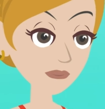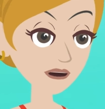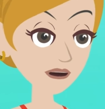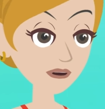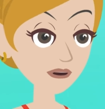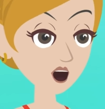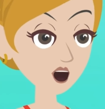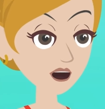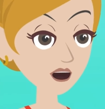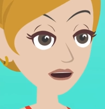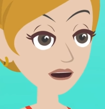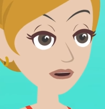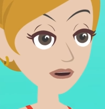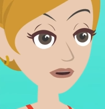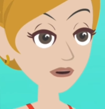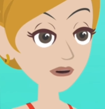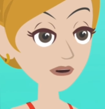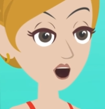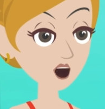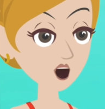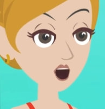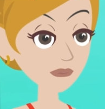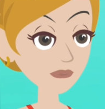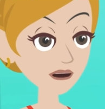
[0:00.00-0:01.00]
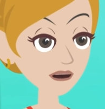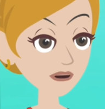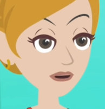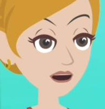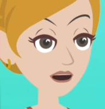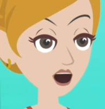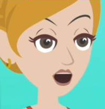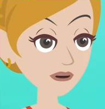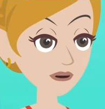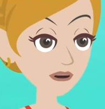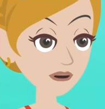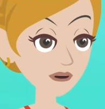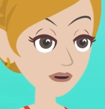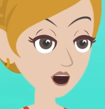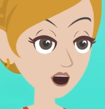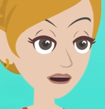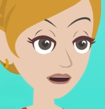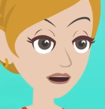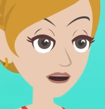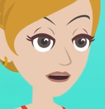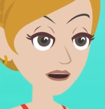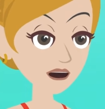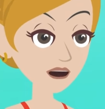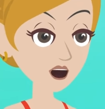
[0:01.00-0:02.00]
so let's talk, in case you
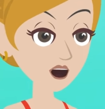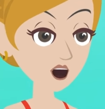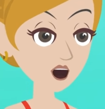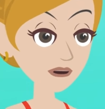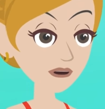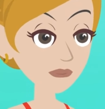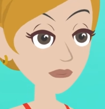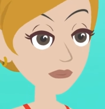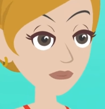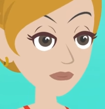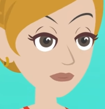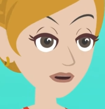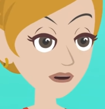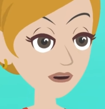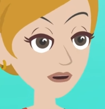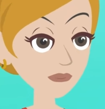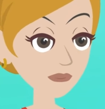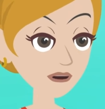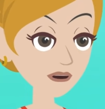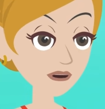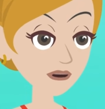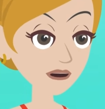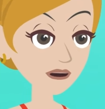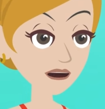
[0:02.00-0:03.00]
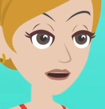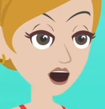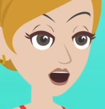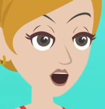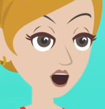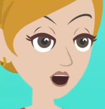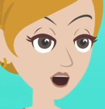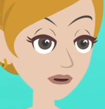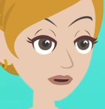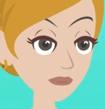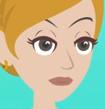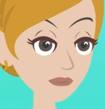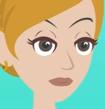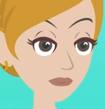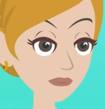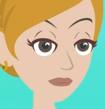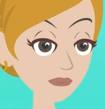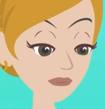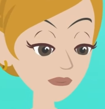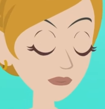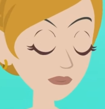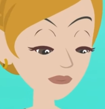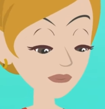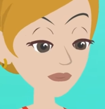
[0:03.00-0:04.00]
haven't heard about
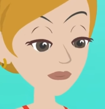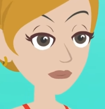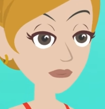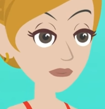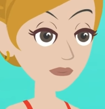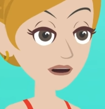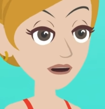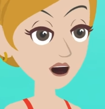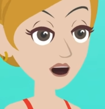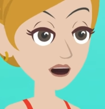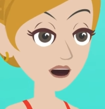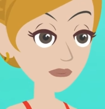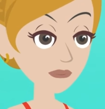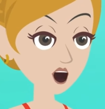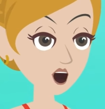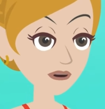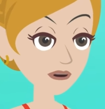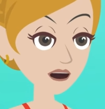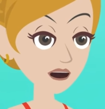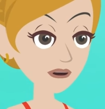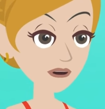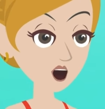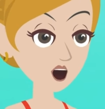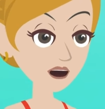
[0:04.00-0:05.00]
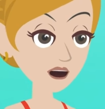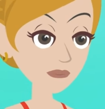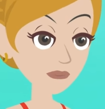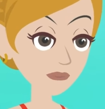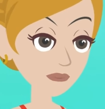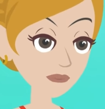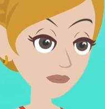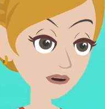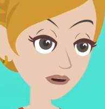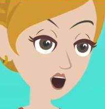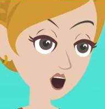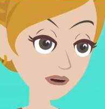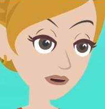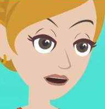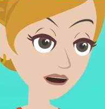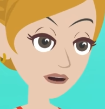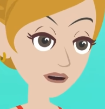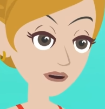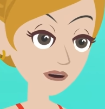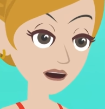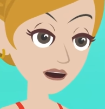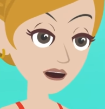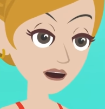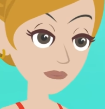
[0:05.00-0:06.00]
what we're talking about about these
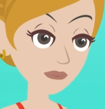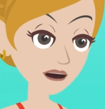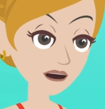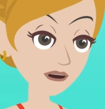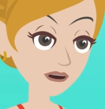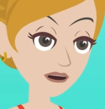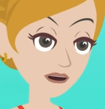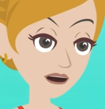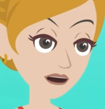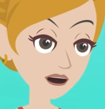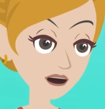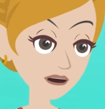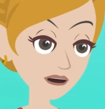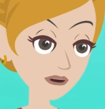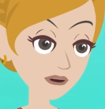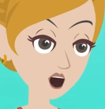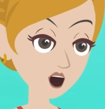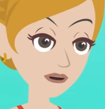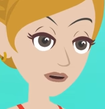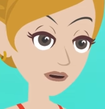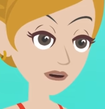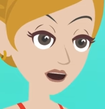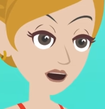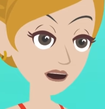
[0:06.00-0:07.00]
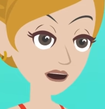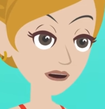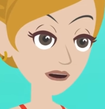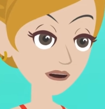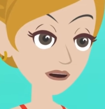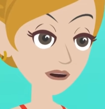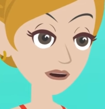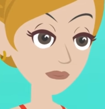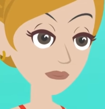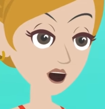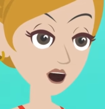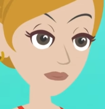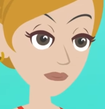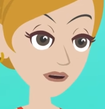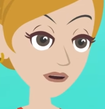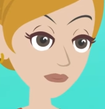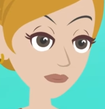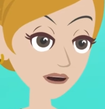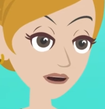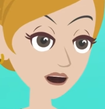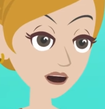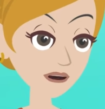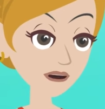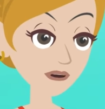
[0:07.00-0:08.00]
discs. When we talk about being in the receptive
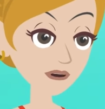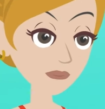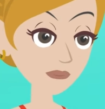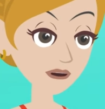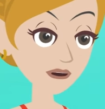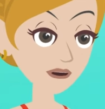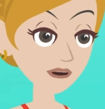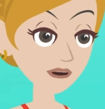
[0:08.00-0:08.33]
mode,